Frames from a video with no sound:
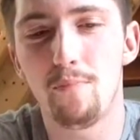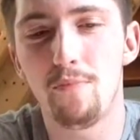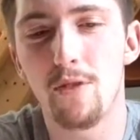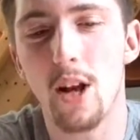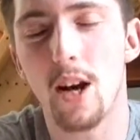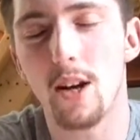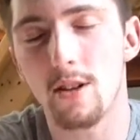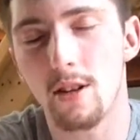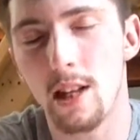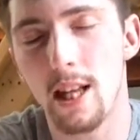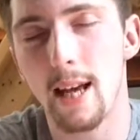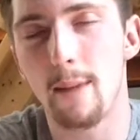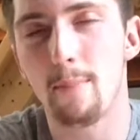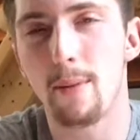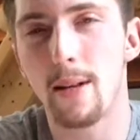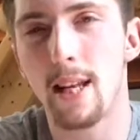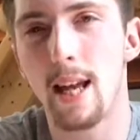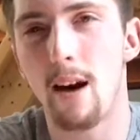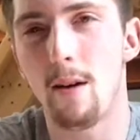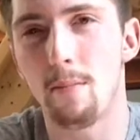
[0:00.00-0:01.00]
Not clamp
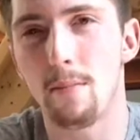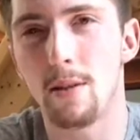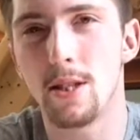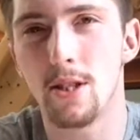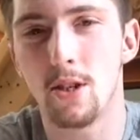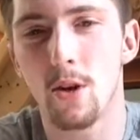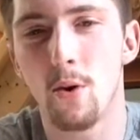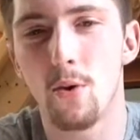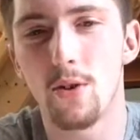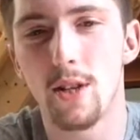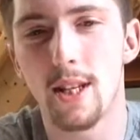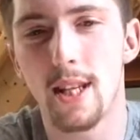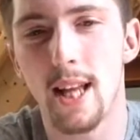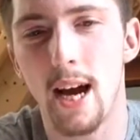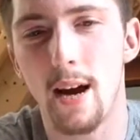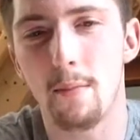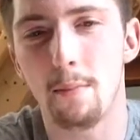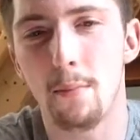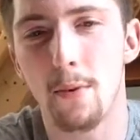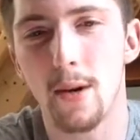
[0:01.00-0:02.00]
it down, but just hold it
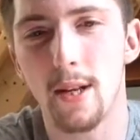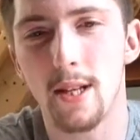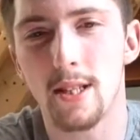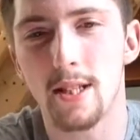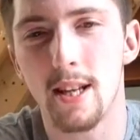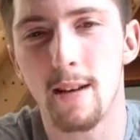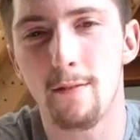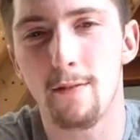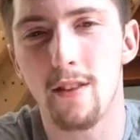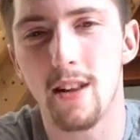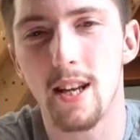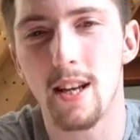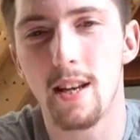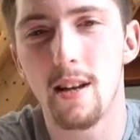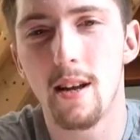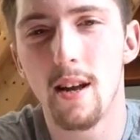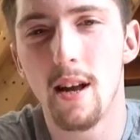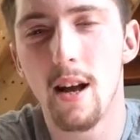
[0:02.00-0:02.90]
down pretty stiffly.